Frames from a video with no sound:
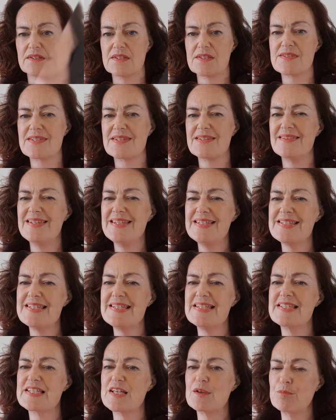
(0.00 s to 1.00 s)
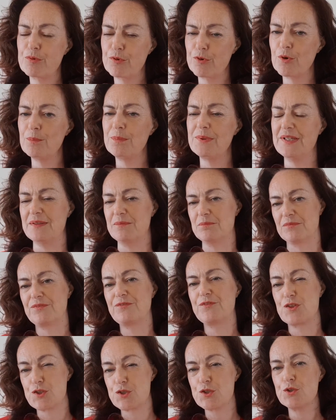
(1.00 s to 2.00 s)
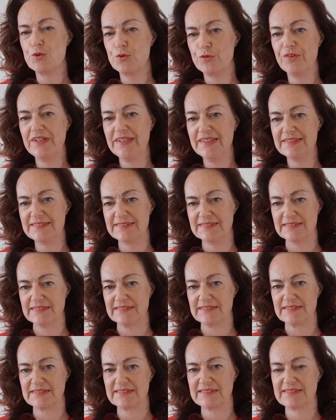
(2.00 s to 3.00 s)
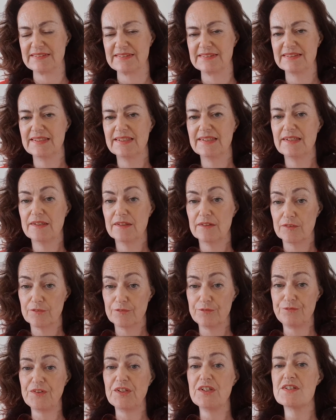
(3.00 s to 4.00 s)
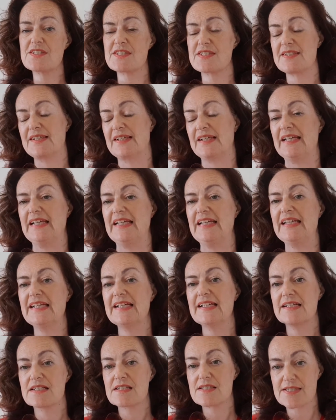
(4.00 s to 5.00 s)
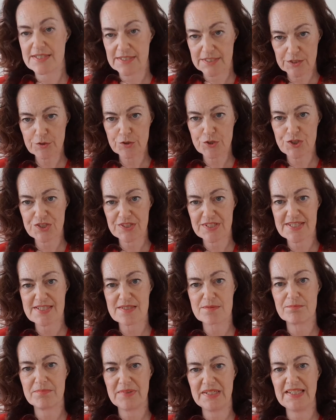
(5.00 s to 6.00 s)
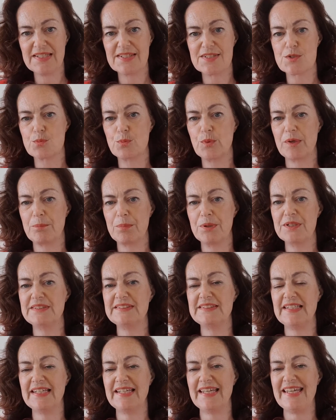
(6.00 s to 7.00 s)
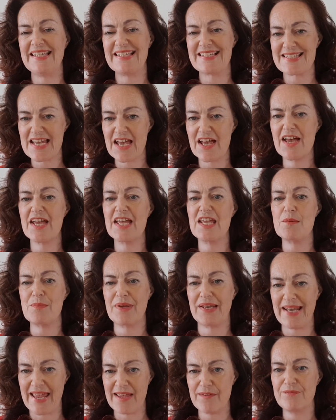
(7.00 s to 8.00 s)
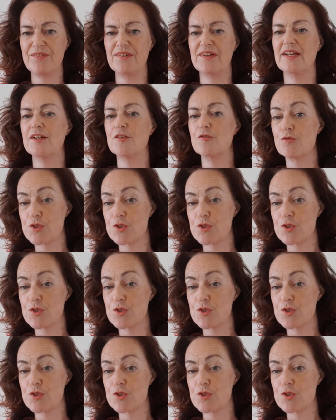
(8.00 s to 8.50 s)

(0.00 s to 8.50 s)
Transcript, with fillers: So, this is a problem for two reasons. Firstly, solutionism means we're putting in time and effort and